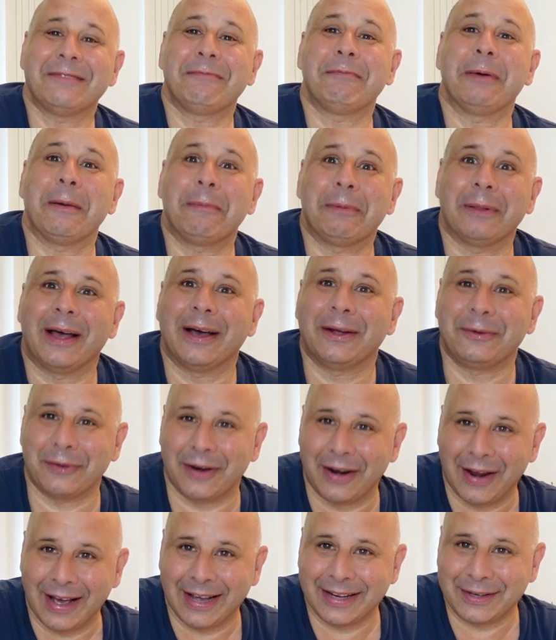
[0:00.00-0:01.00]
people I had
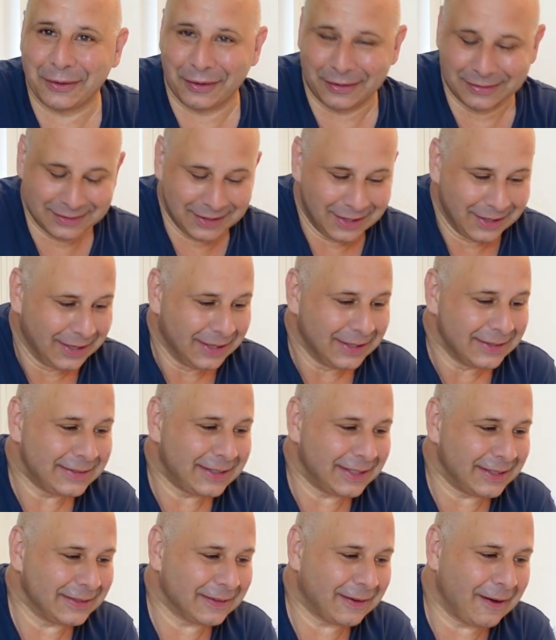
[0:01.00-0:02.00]
relied on
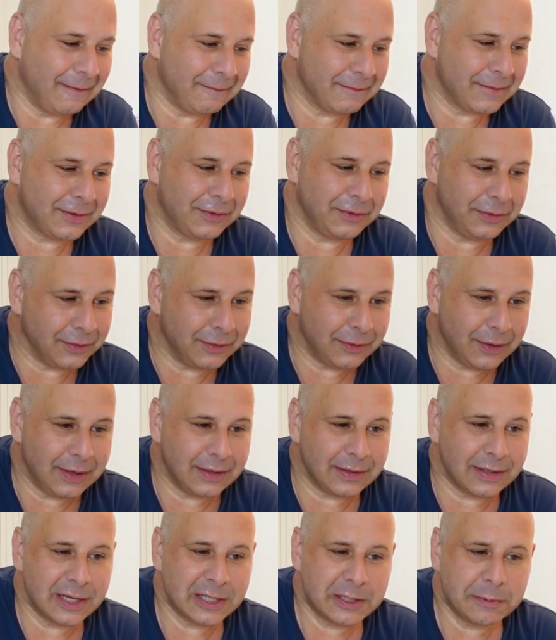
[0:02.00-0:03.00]
didn't come through.
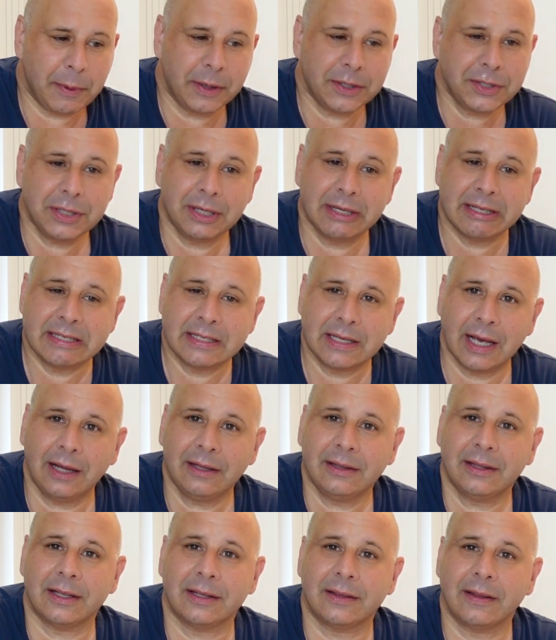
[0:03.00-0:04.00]
Especially,
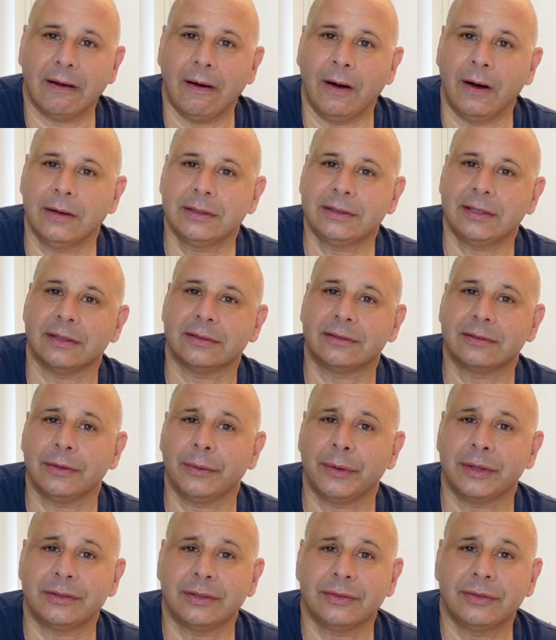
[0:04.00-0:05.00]
sadly, the artist
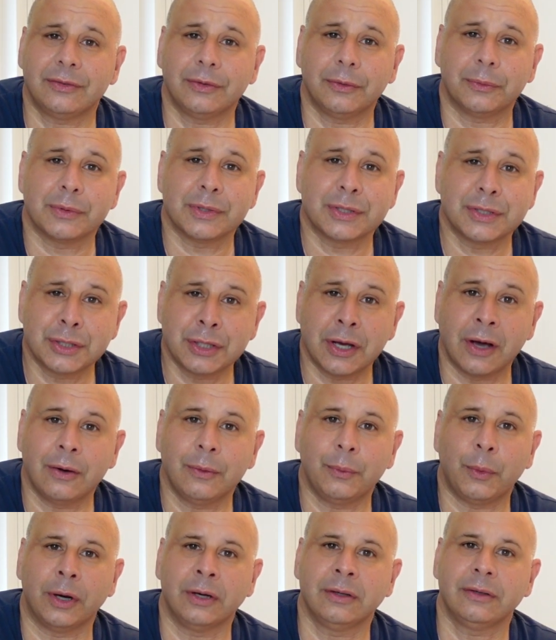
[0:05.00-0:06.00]
who I just thought was
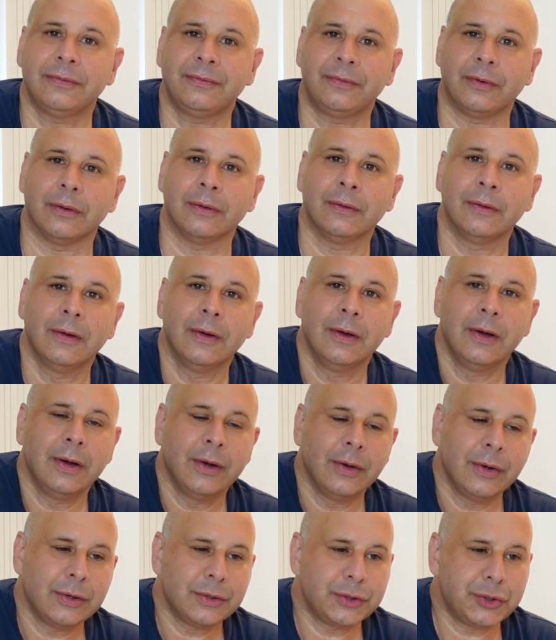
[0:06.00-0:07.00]
so wonderful.
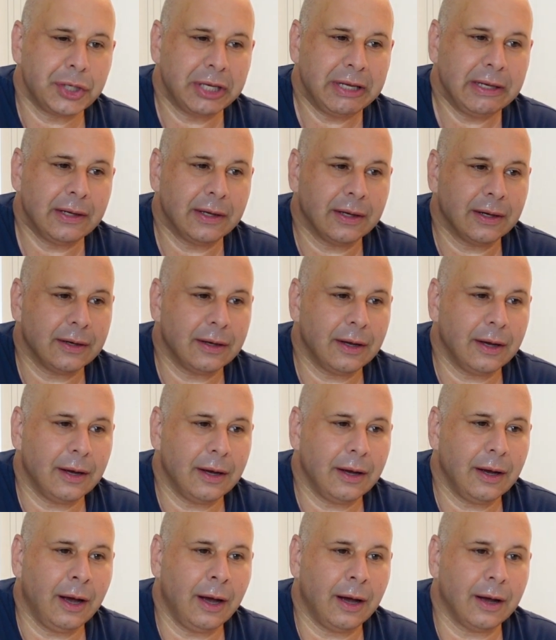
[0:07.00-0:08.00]

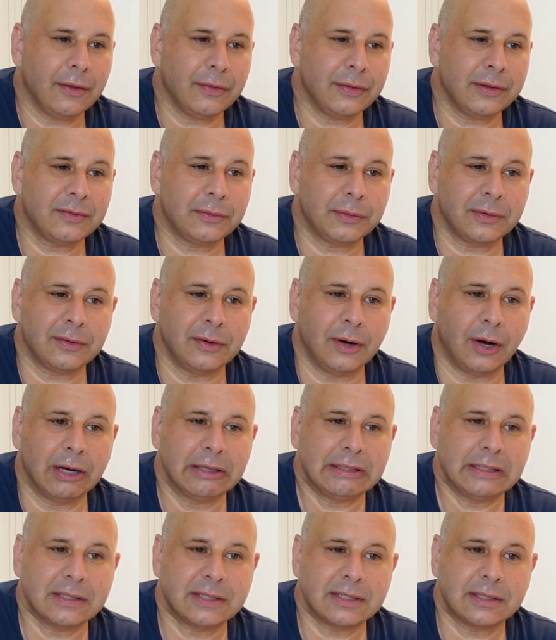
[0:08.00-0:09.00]
This was an
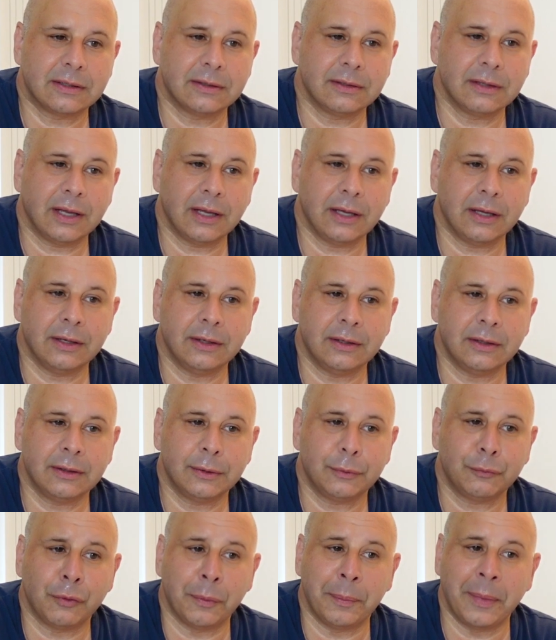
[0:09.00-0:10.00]
artist
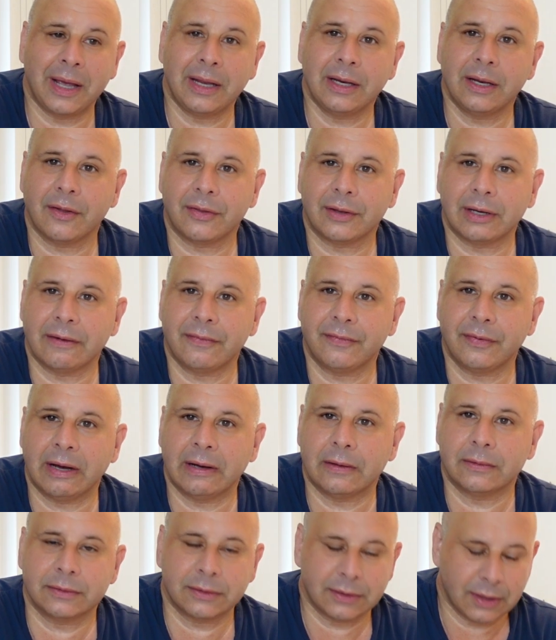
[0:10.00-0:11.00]
in Romania that I
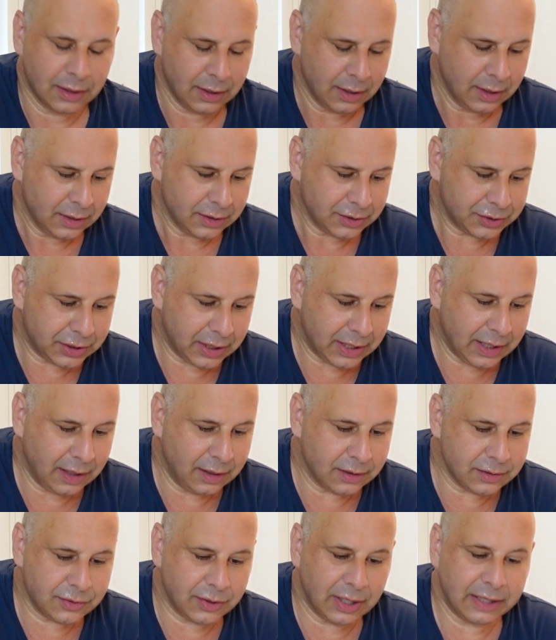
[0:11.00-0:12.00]
found. She
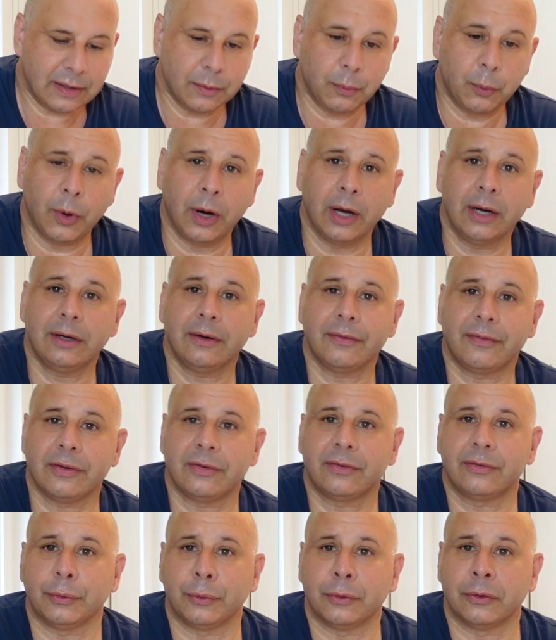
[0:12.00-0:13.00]
illustrated one of the
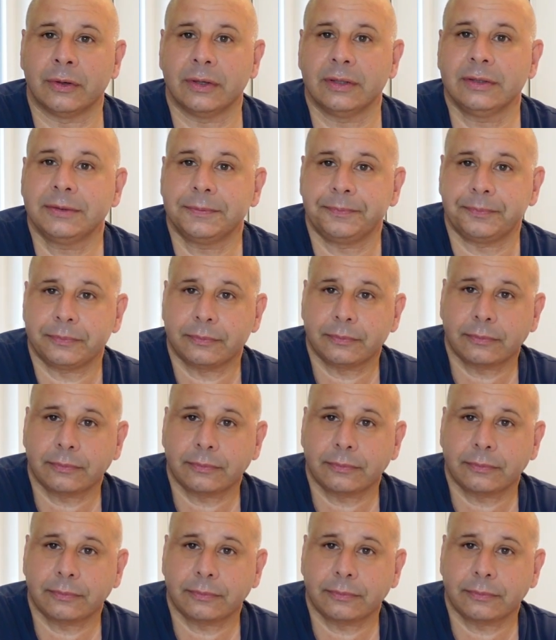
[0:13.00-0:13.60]
stories